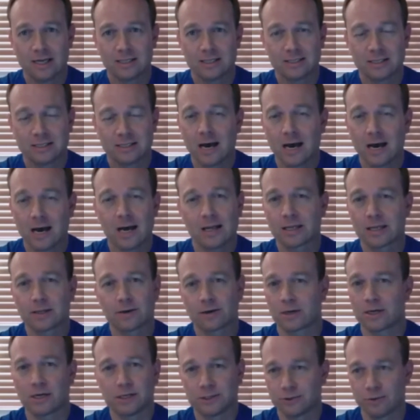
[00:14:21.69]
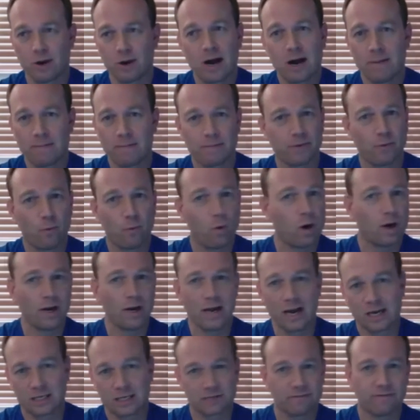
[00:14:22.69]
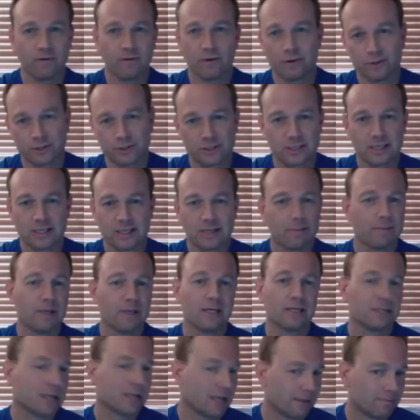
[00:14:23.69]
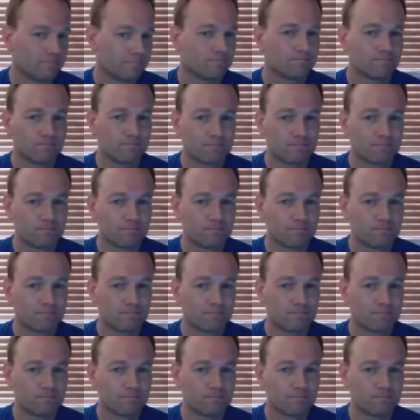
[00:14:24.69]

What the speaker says: It's not like they're going to drop the 1X version in the meantime.